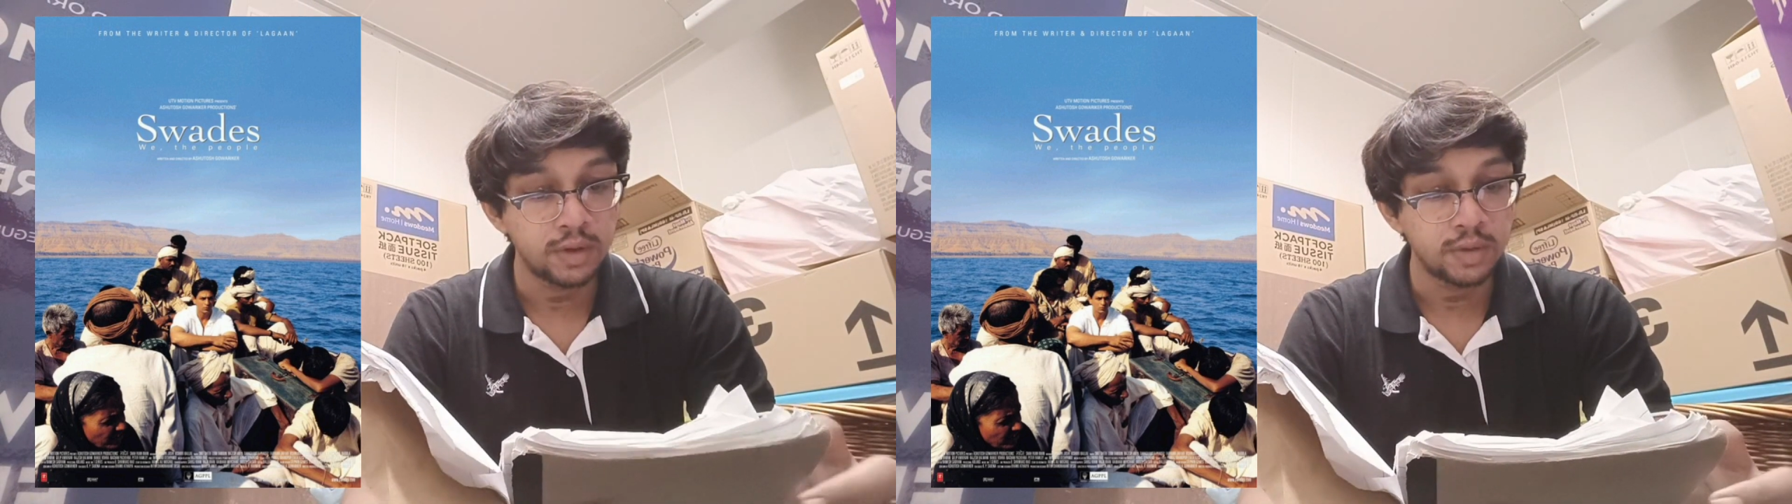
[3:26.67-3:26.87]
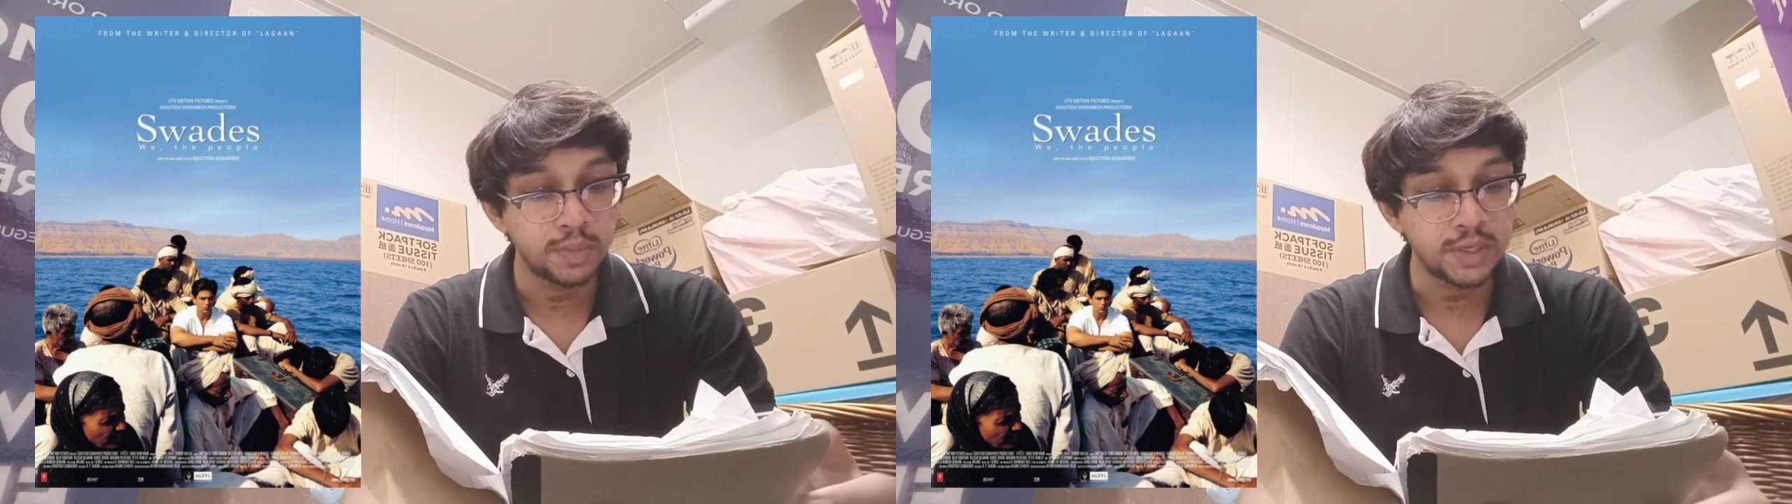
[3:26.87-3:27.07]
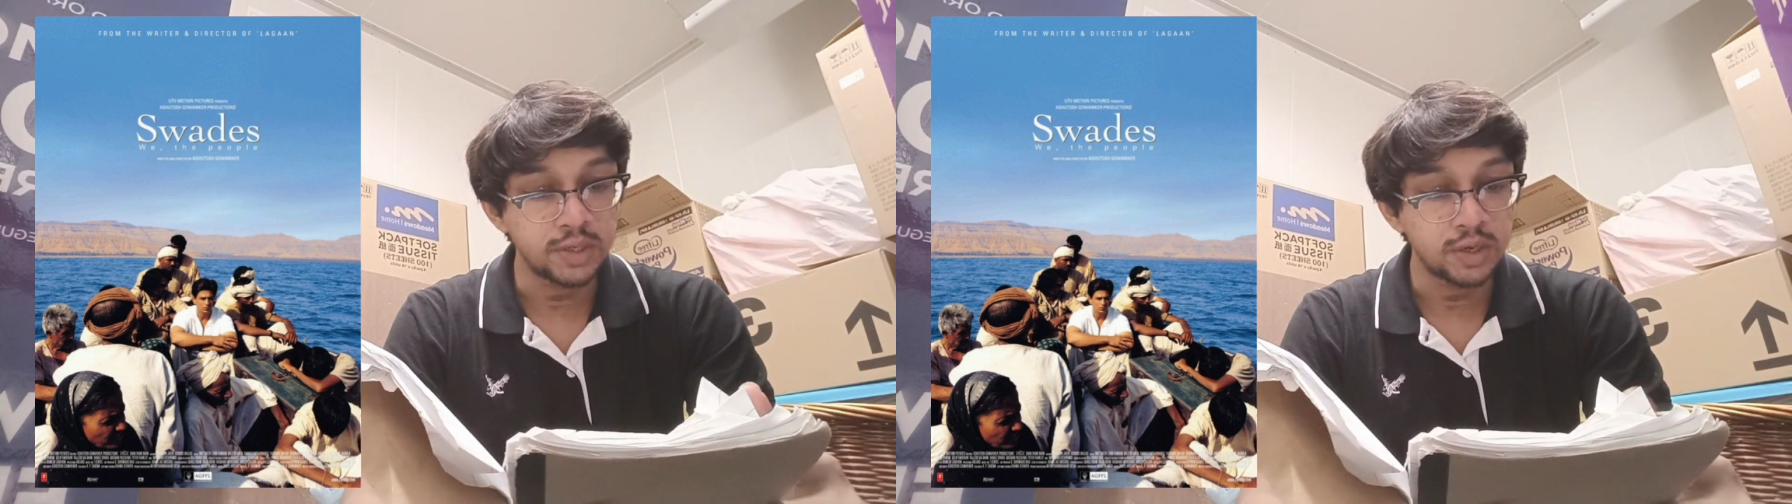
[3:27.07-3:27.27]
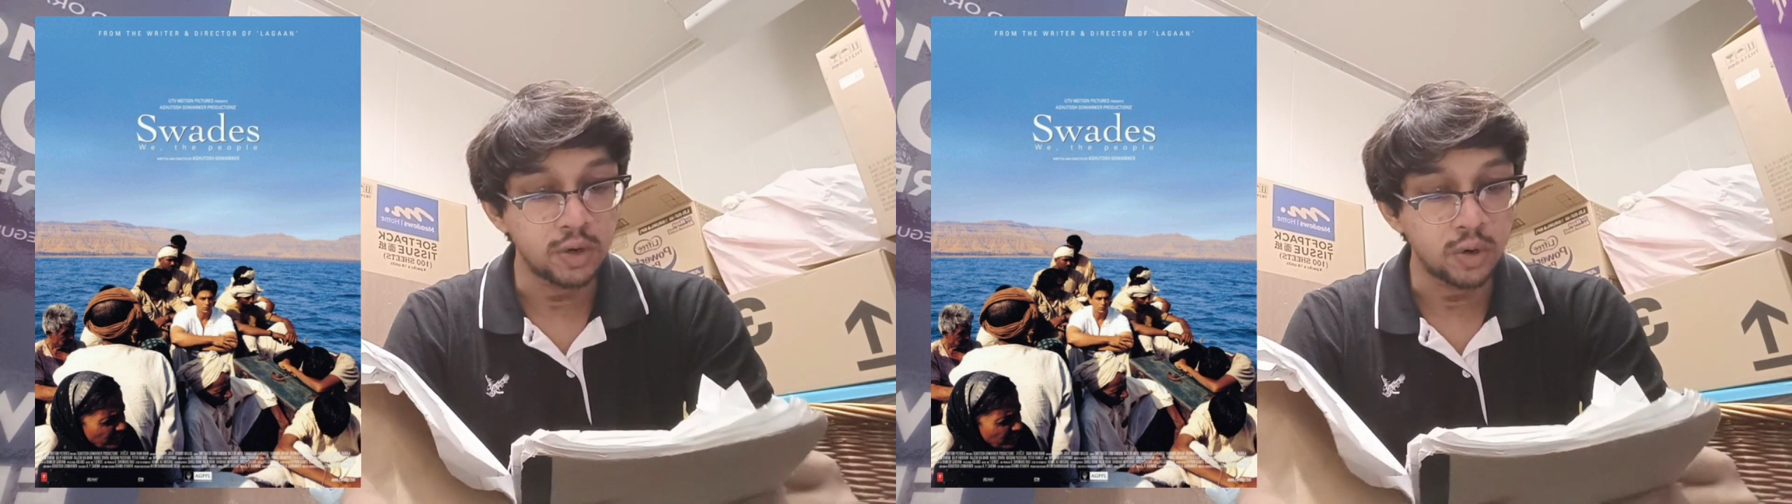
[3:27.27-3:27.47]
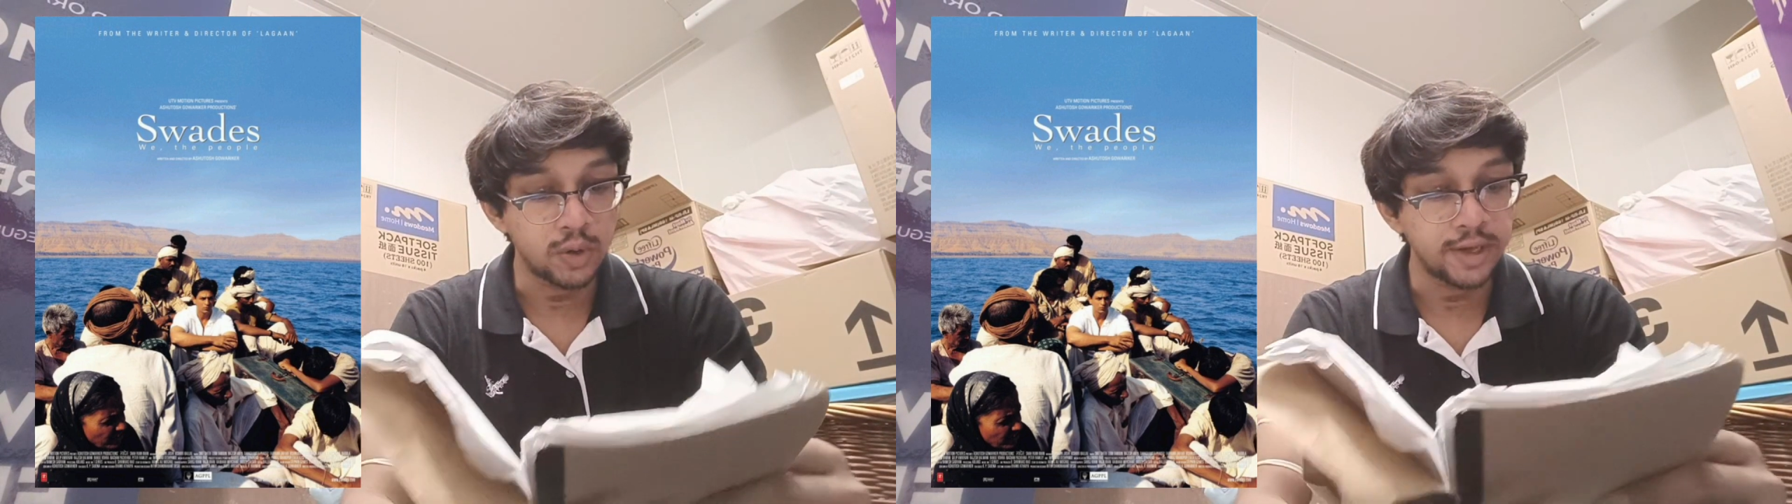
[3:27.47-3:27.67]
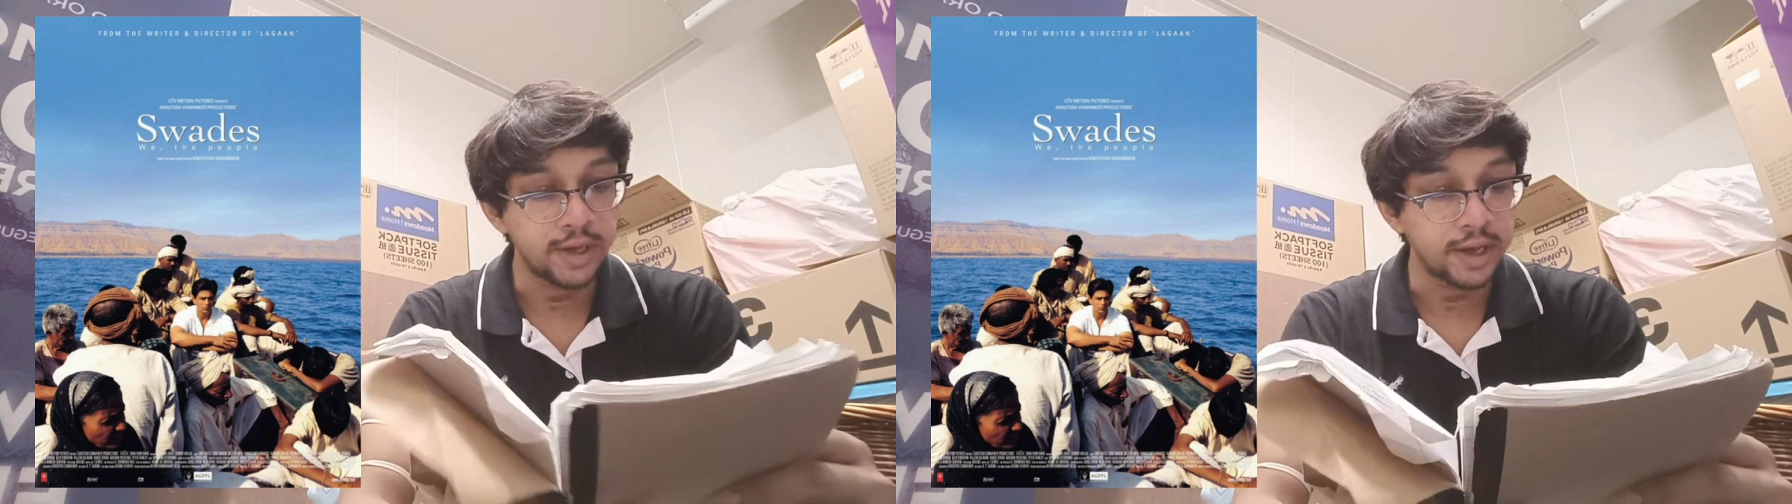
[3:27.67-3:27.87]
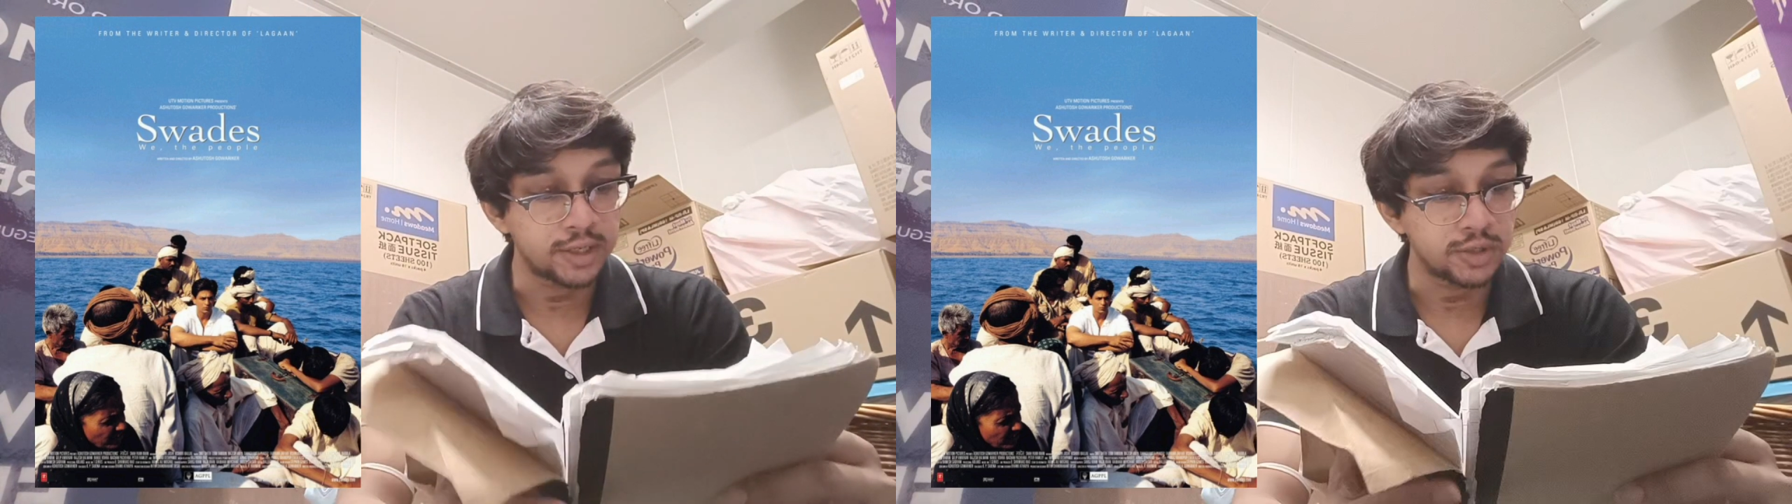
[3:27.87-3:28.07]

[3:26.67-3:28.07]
Peter Rowley as